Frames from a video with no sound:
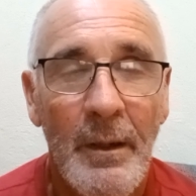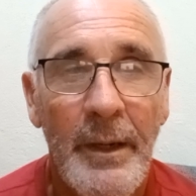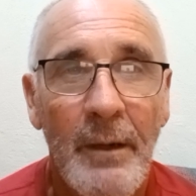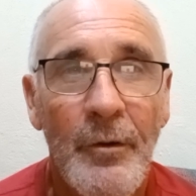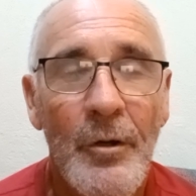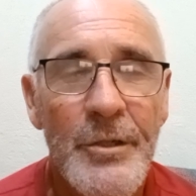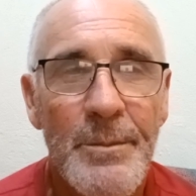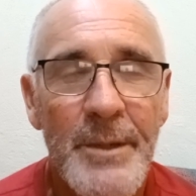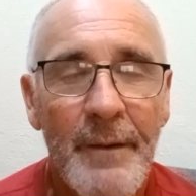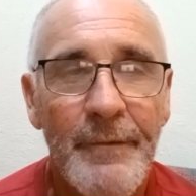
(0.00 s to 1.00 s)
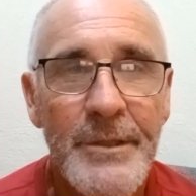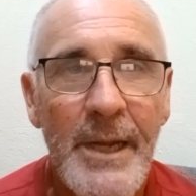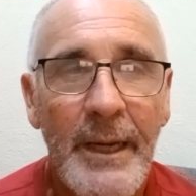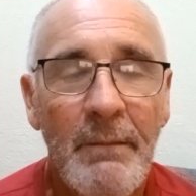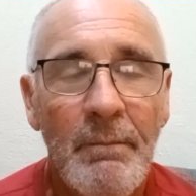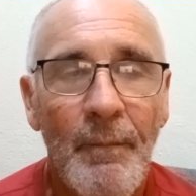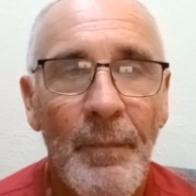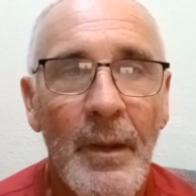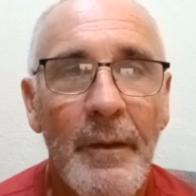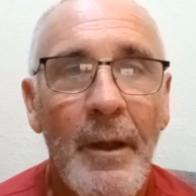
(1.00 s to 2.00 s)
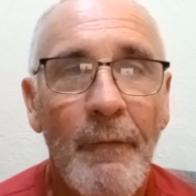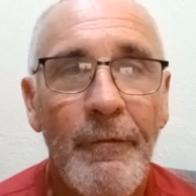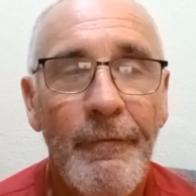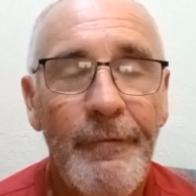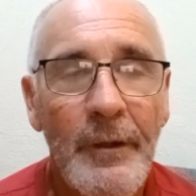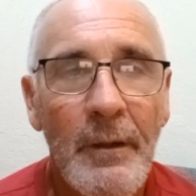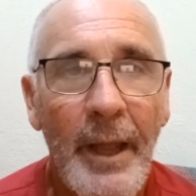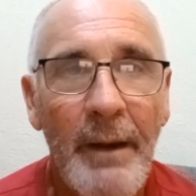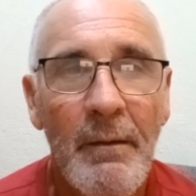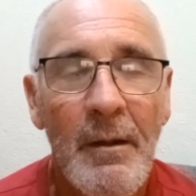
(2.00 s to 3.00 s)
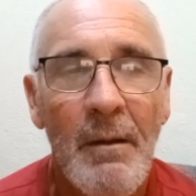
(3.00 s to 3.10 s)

Now, 9 times out of 10, they'll fulfill that